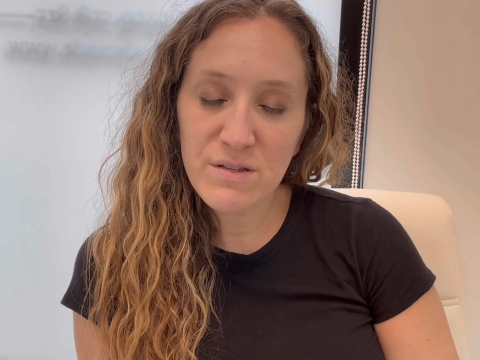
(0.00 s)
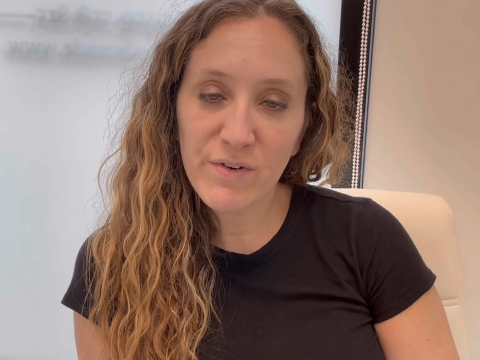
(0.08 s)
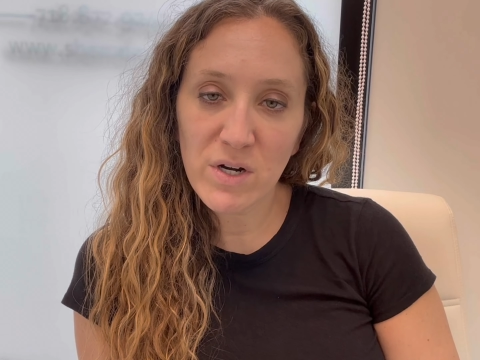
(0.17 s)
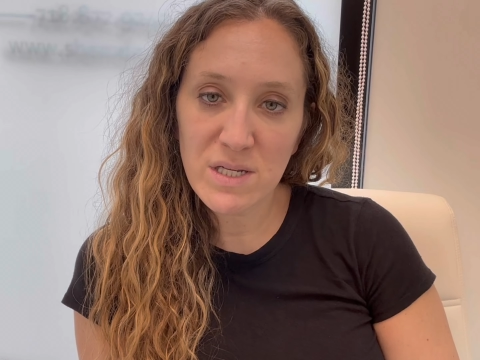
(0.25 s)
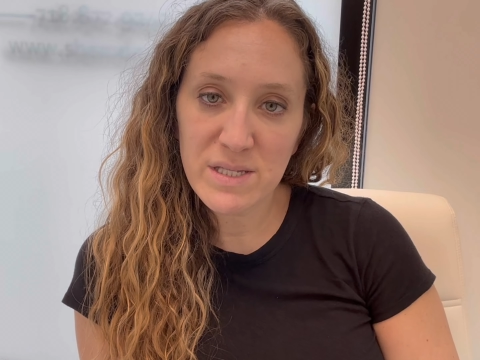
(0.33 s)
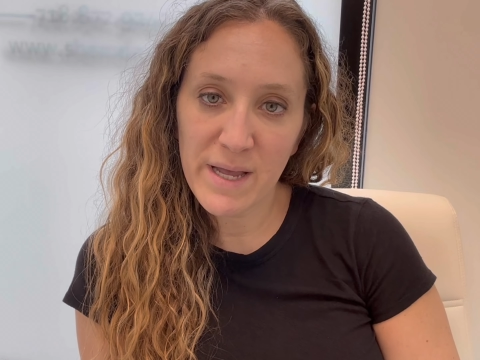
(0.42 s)
For
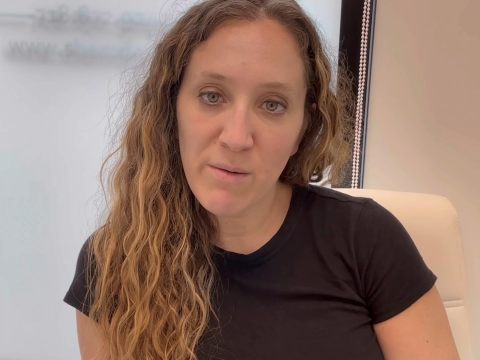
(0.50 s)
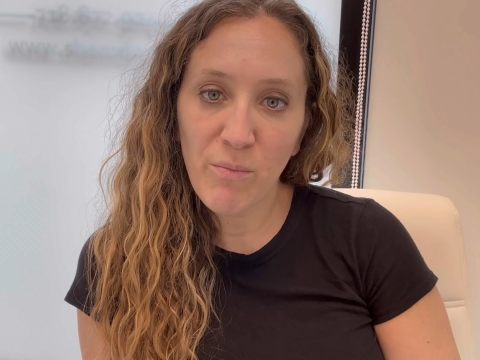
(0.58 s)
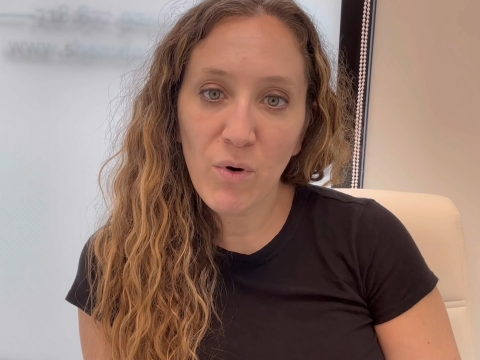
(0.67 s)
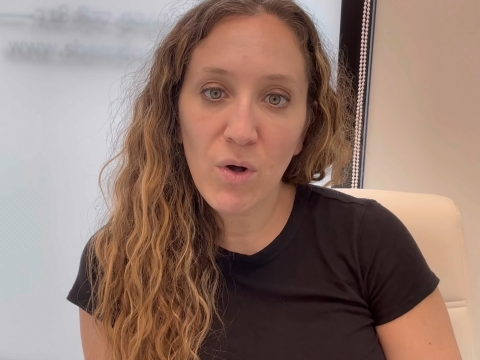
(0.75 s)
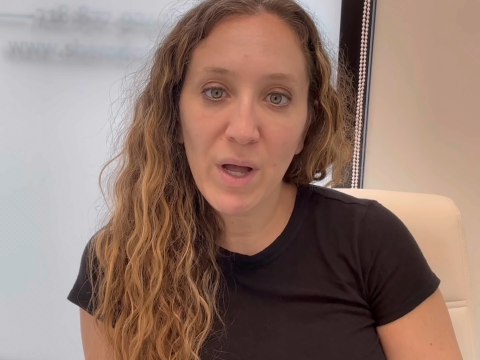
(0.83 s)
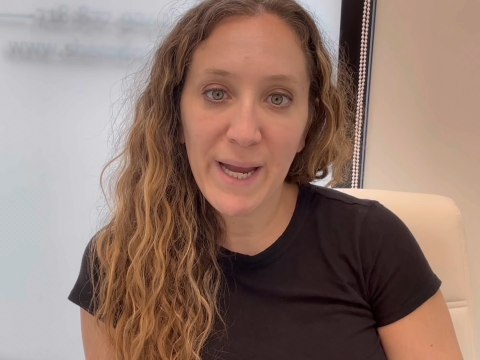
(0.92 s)

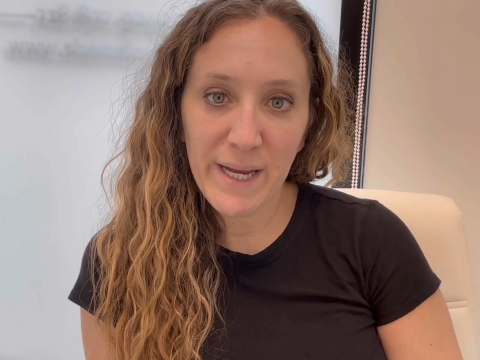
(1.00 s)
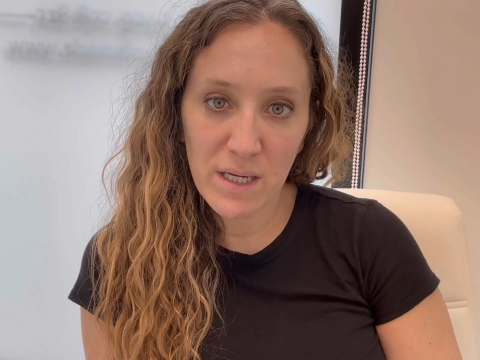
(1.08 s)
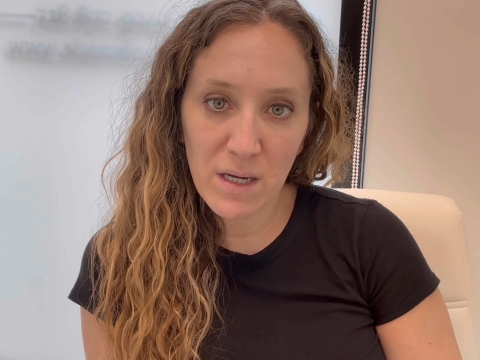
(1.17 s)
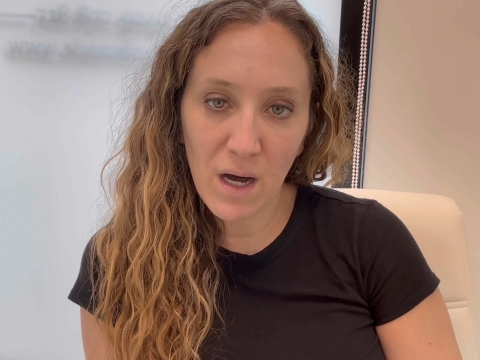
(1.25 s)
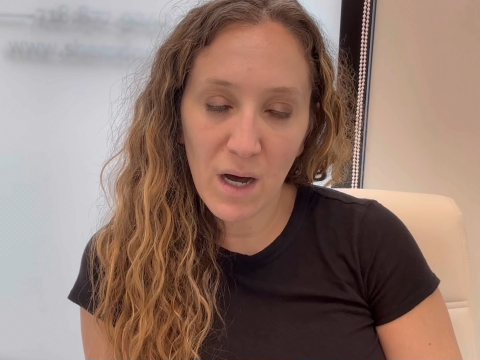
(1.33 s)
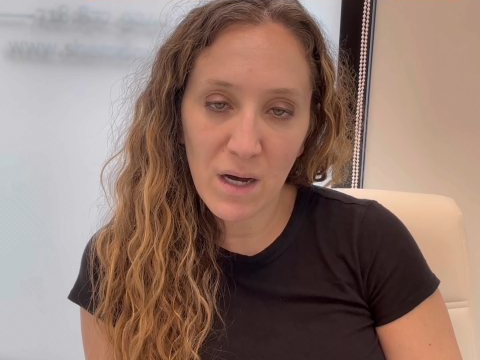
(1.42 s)
example,
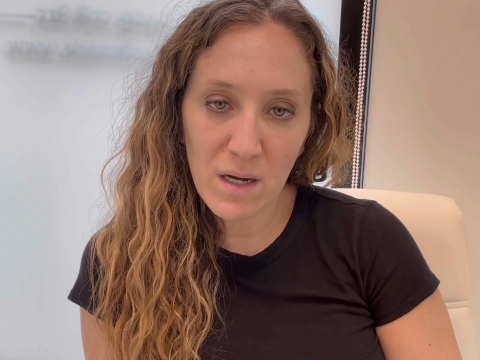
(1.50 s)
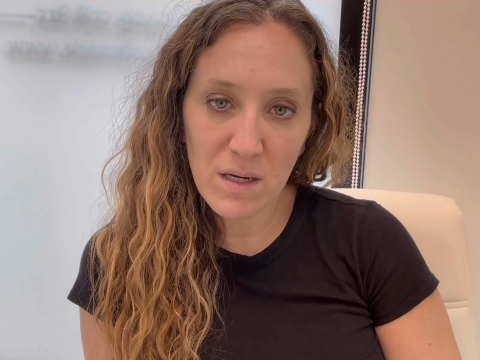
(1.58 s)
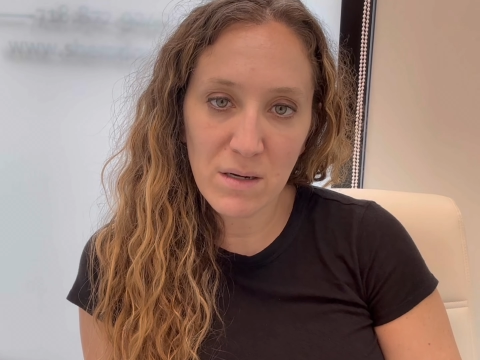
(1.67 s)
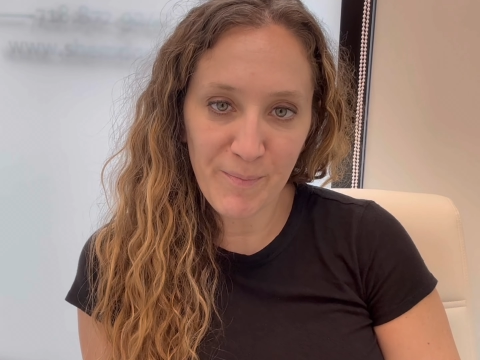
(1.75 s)
ACOG,